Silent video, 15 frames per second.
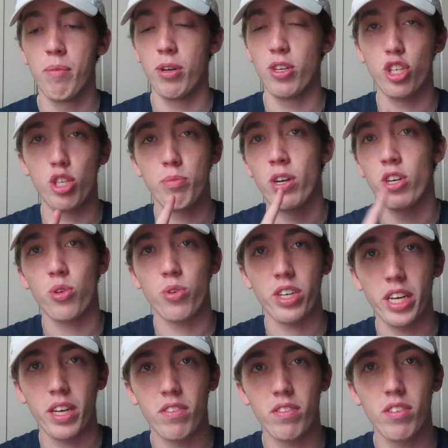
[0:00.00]
Put your spiritual
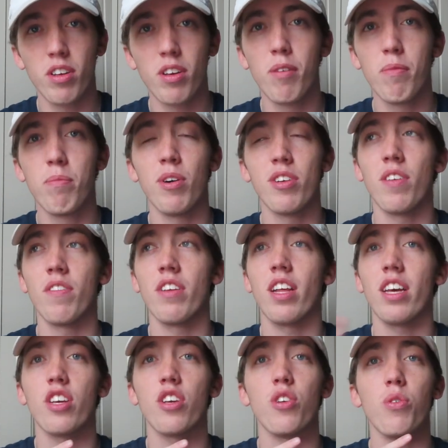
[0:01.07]
gifts. Put something
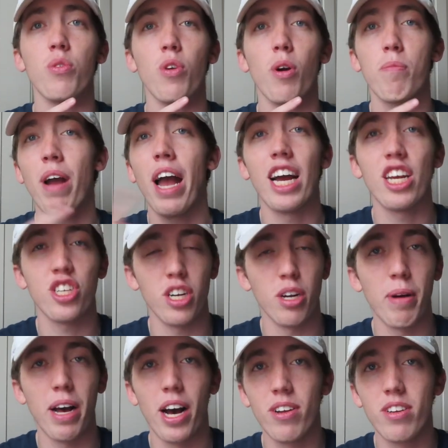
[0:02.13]
like you are passionate
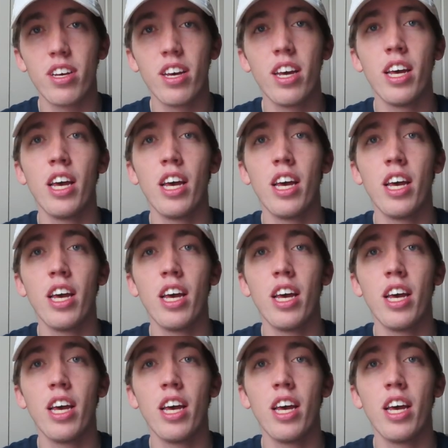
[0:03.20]
about.